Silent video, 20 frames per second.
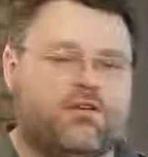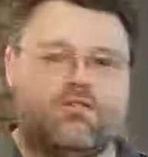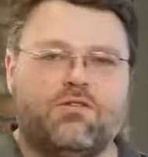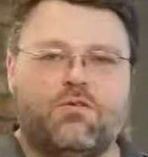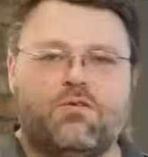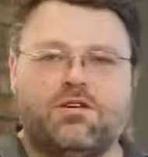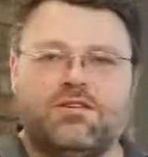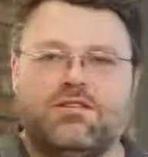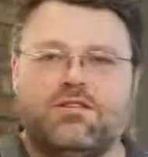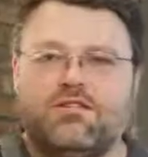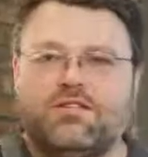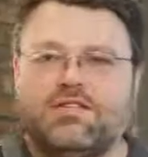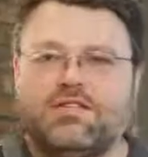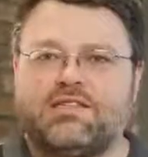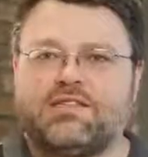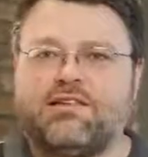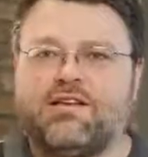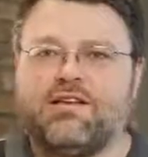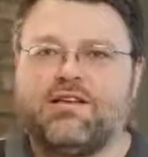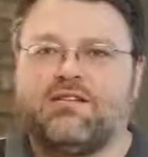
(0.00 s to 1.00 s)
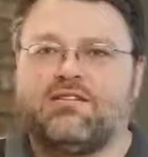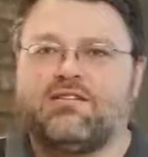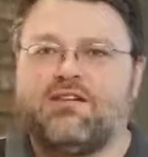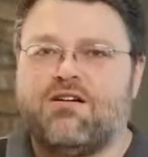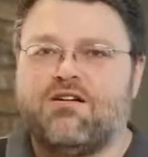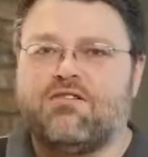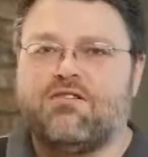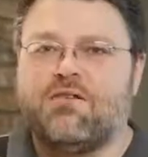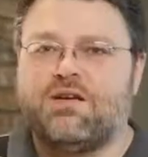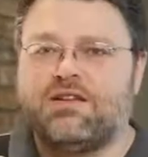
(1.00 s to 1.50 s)
So what does all this
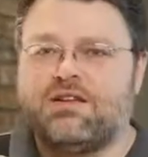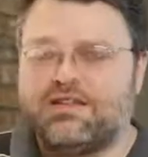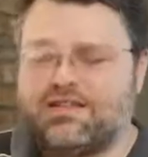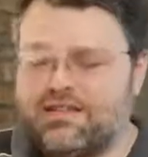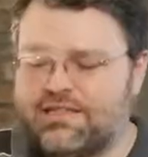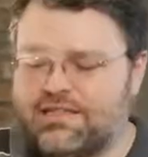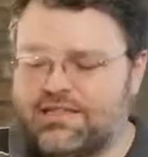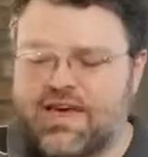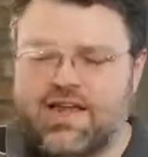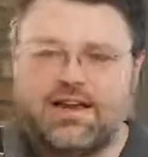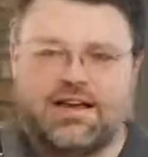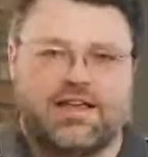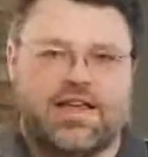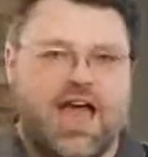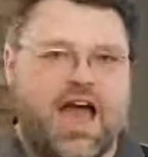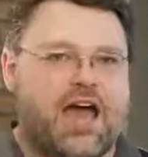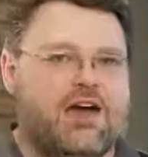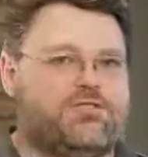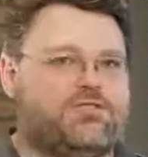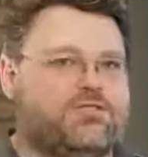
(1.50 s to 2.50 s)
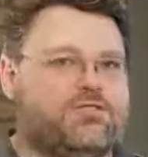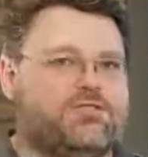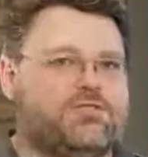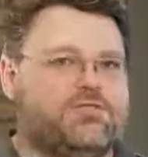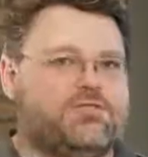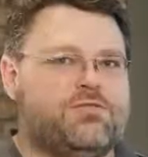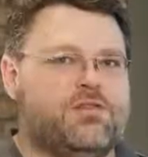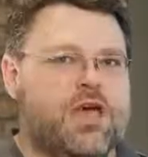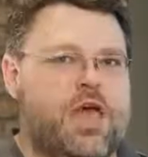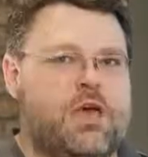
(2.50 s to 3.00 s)
long-winded insanity have to
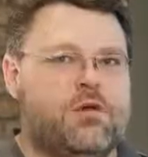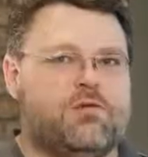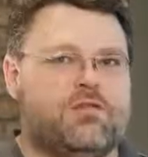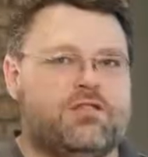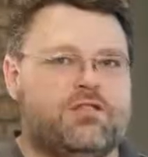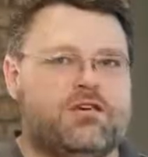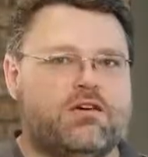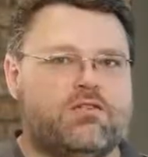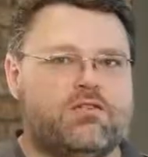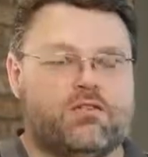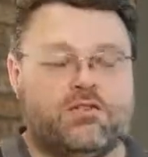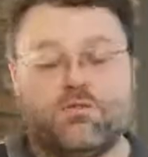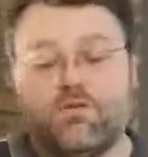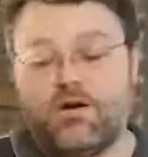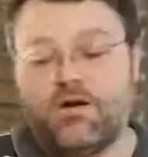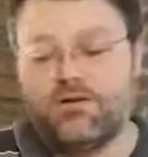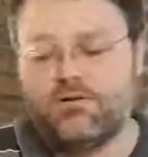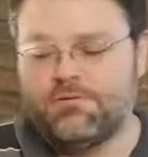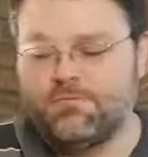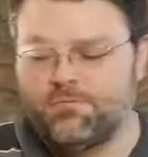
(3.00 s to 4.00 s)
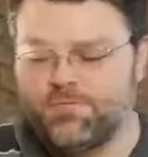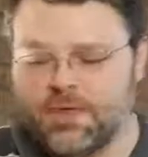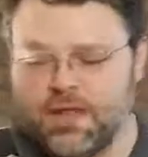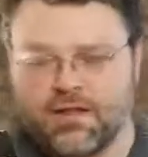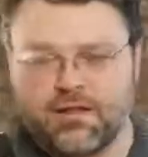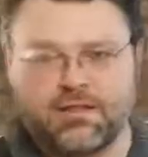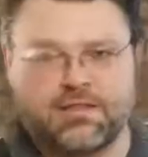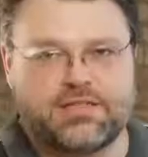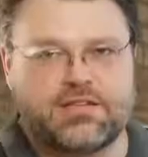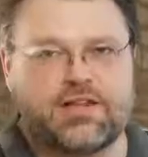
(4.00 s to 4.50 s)
do with Liqid? Well,
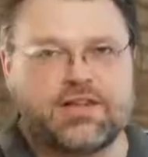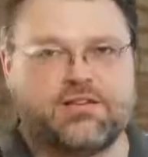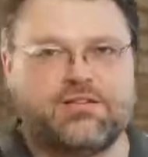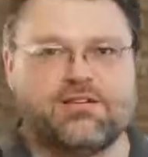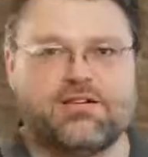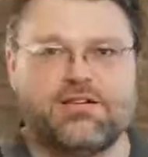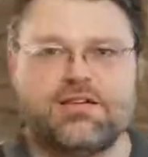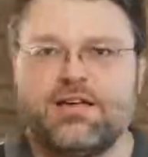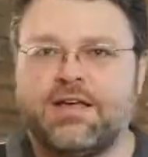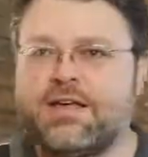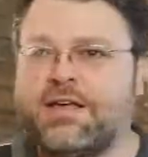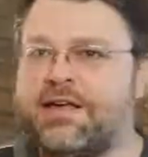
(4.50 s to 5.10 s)
let's take a look.